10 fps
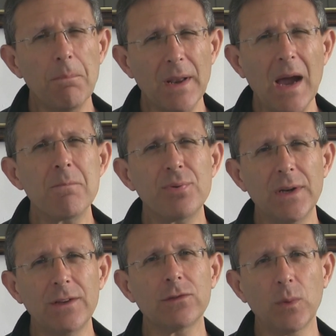But I'm
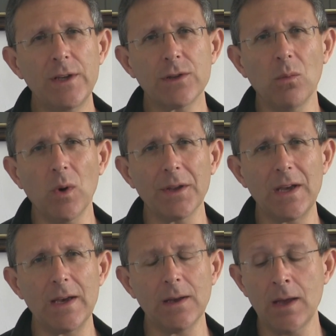pretty sweet on one
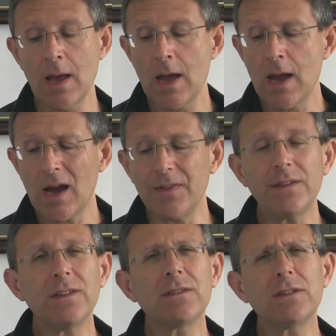here, and
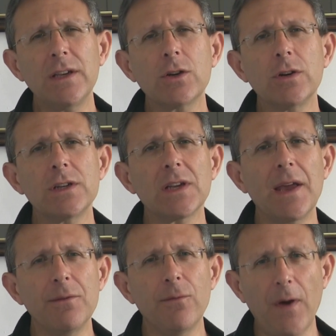this is Secret
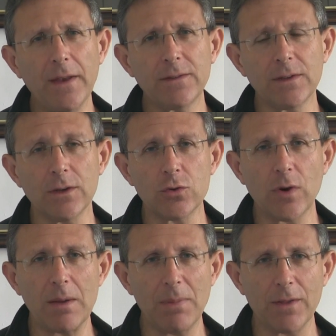Investor,
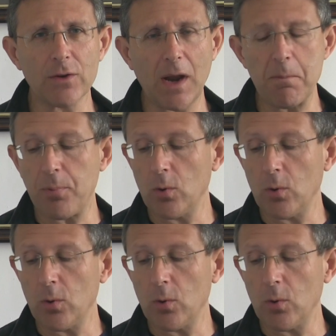trained by the great